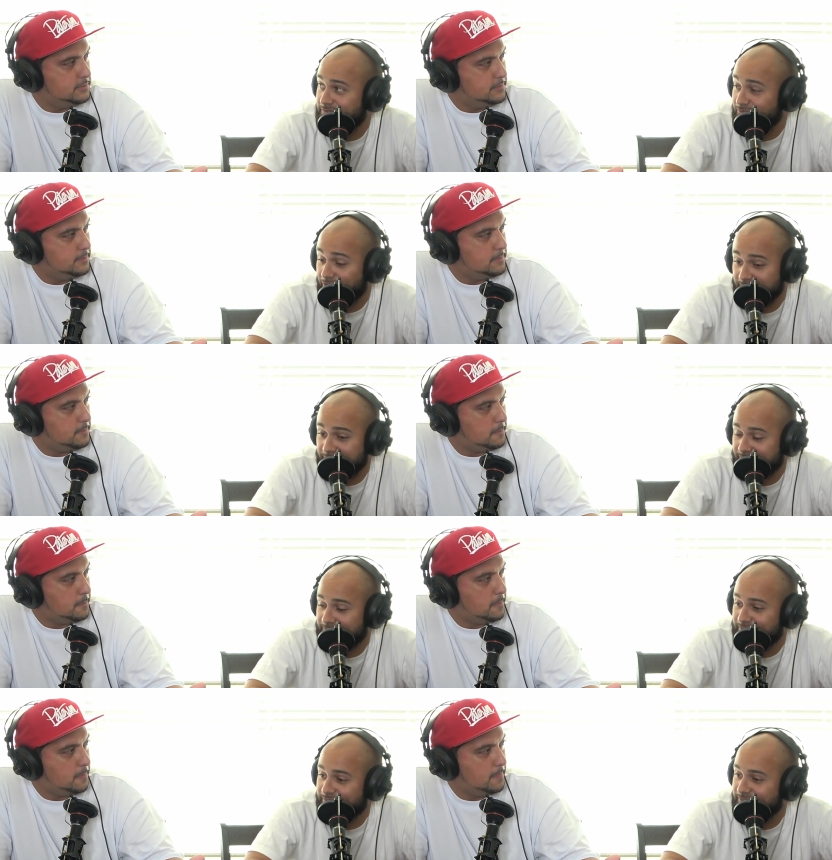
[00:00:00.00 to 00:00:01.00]
Speaker 1: Right.
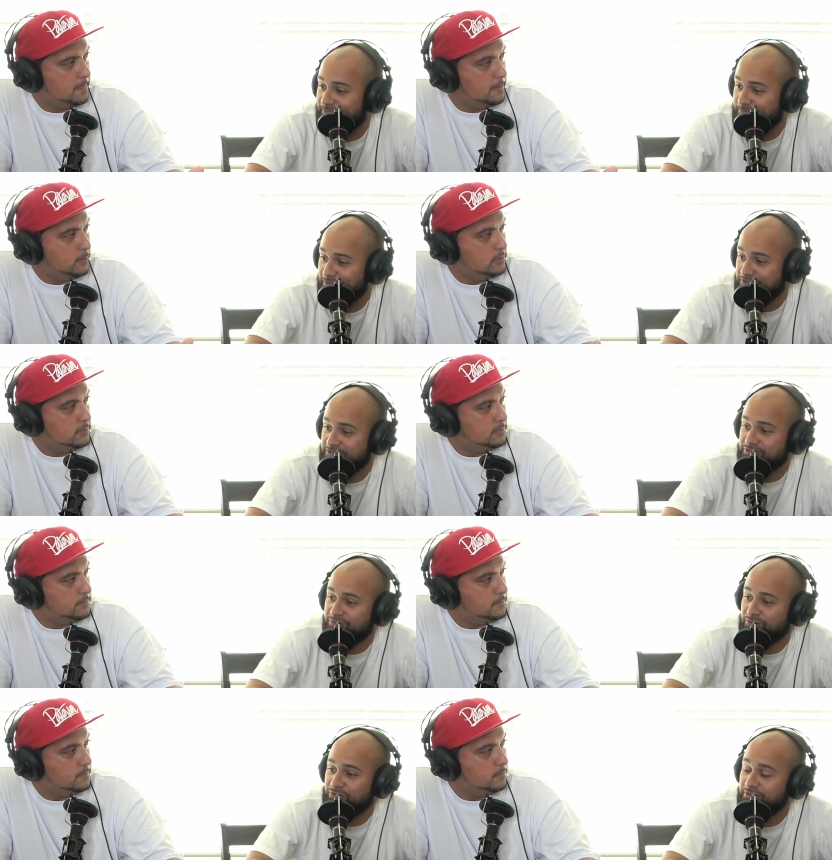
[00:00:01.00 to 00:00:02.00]
But it's because
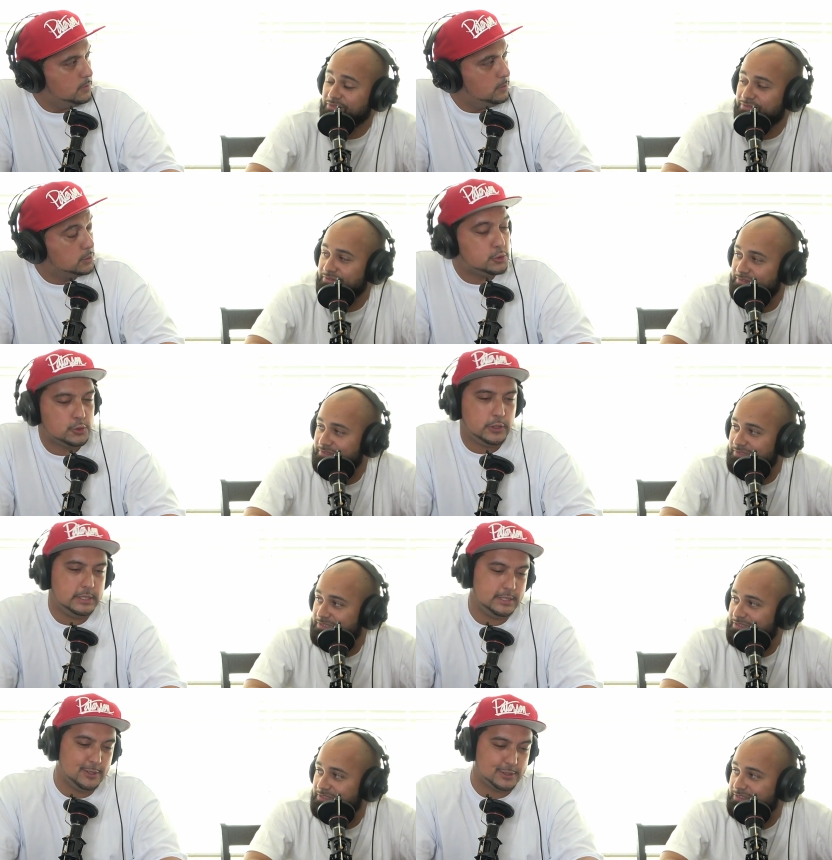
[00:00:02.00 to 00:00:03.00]
of where you live. Which was
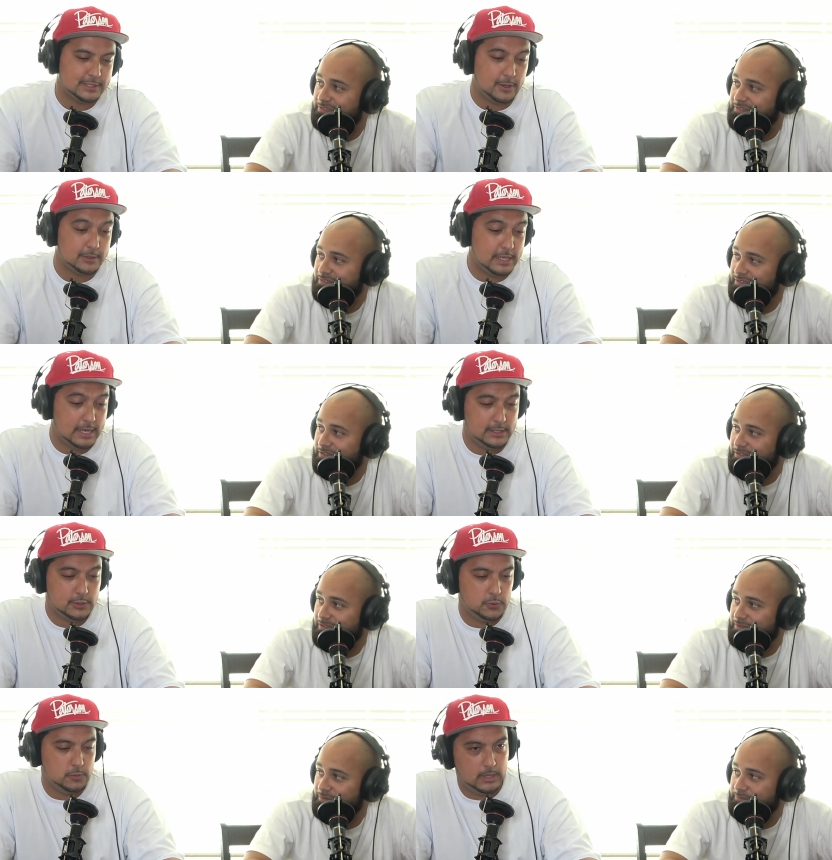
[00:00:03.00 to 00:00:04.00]
crazy, yo, because I was in high
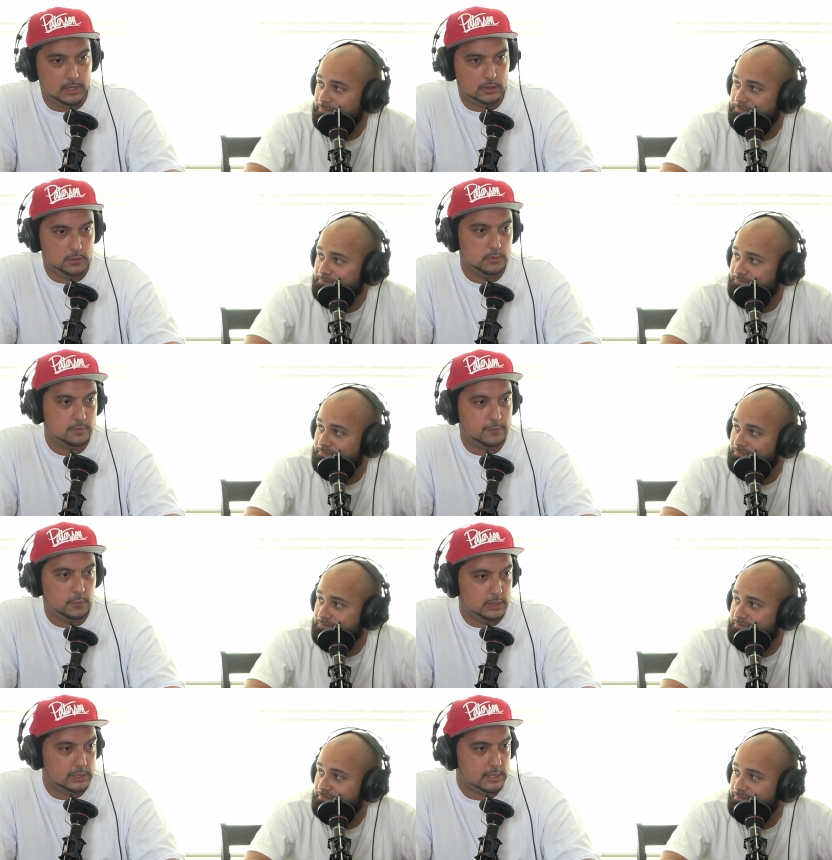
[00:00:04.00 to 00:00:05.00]
school doing
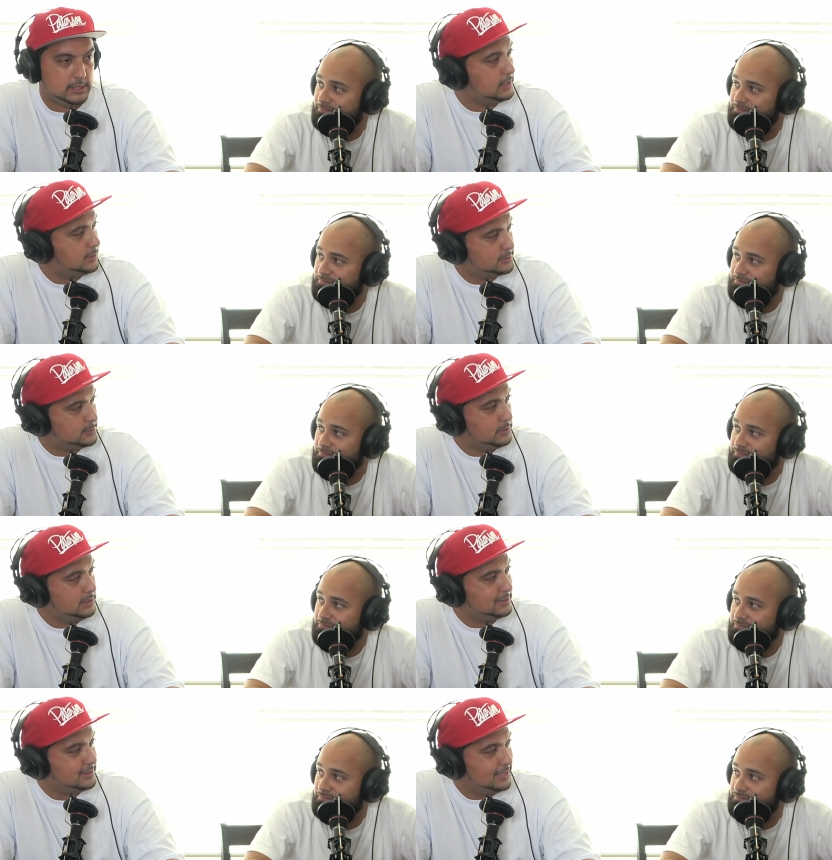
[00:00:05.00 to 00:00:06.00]
40-something hours a
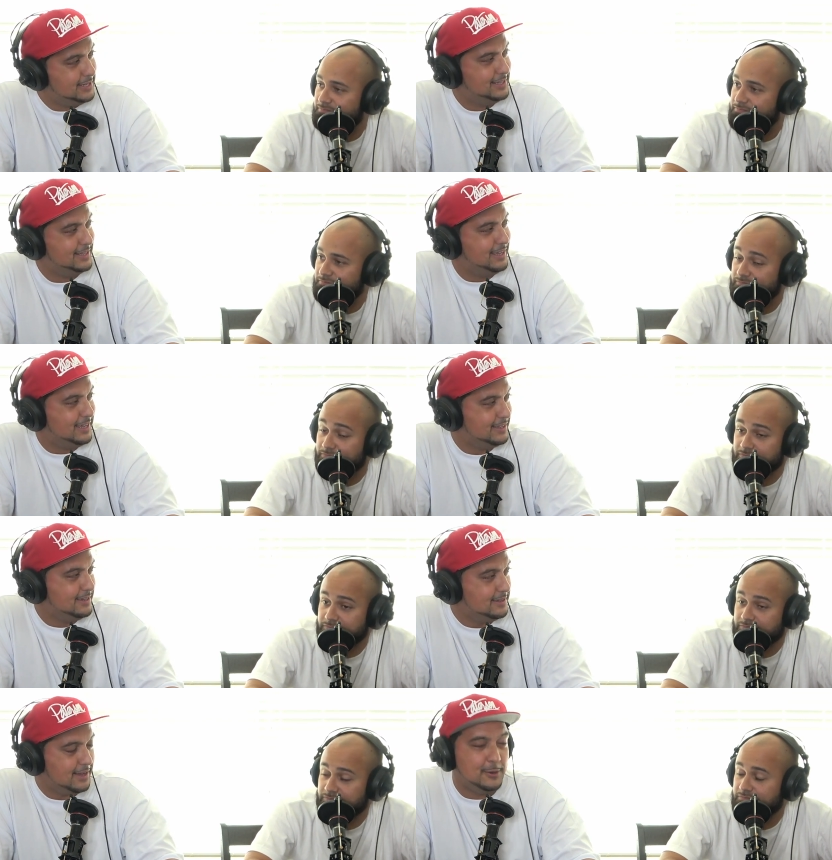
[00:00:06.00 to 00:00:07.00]
week. Like,
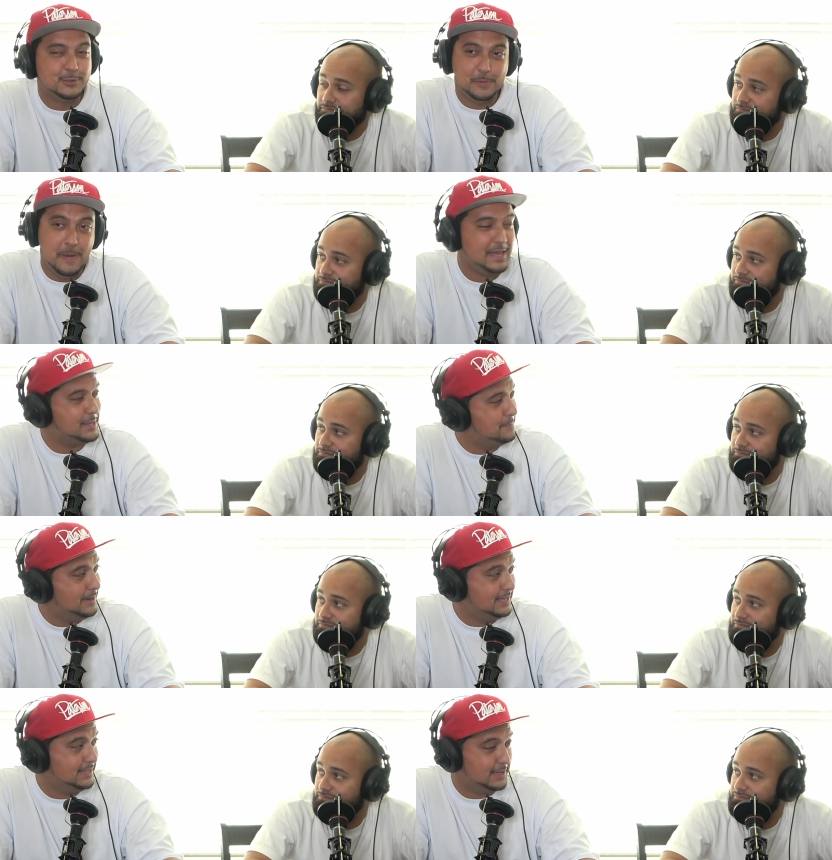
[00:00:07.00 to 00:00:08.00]
I was making
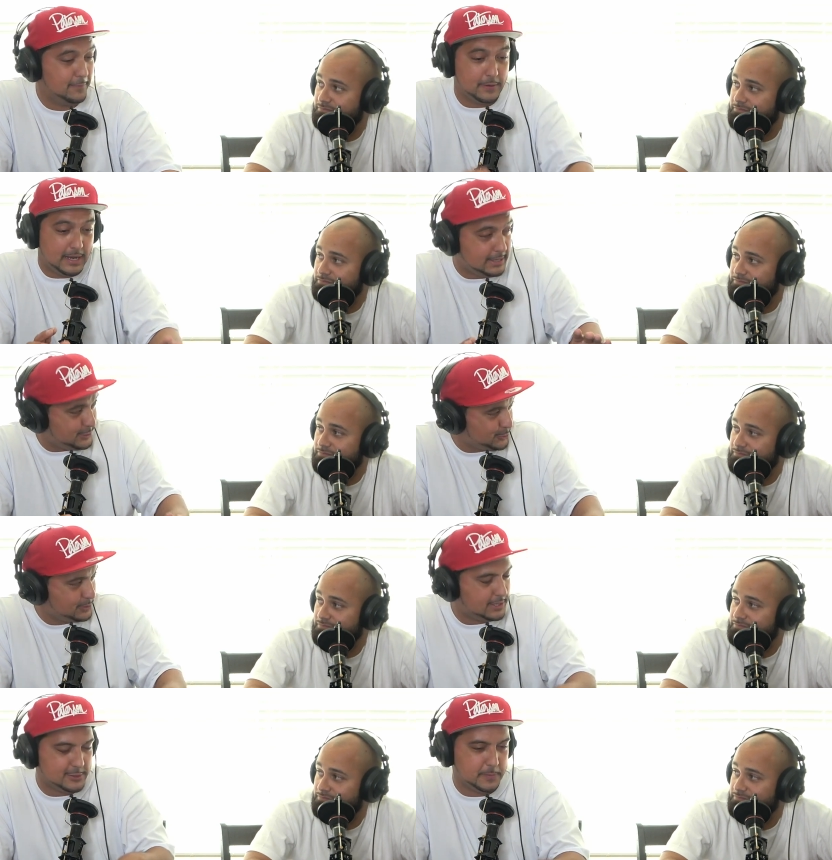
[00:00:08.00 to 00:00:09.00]
money there. For a high school
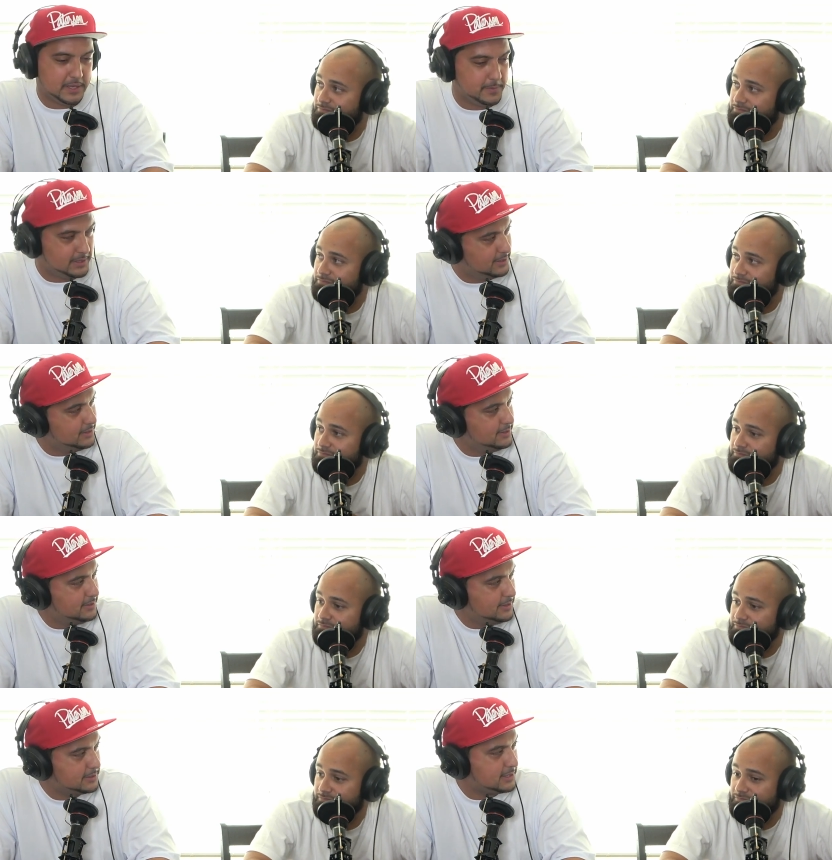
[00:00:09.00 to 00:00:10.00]
kid, I was making money.
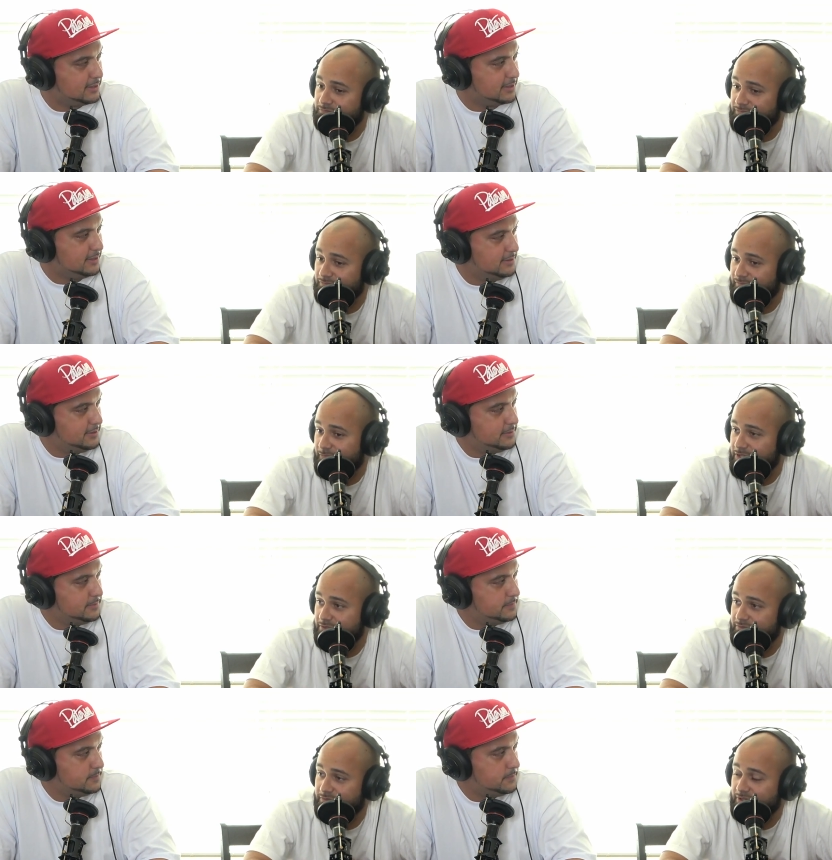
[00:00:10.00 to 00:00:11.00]
I was killing it.
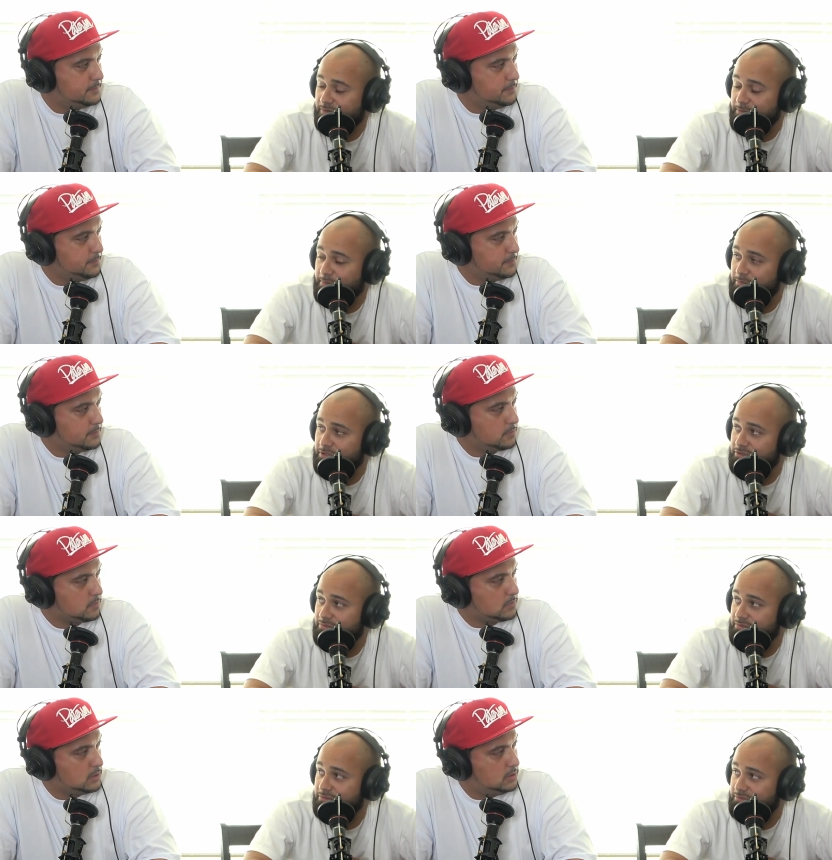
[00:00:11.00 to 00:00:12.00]
I made my money too.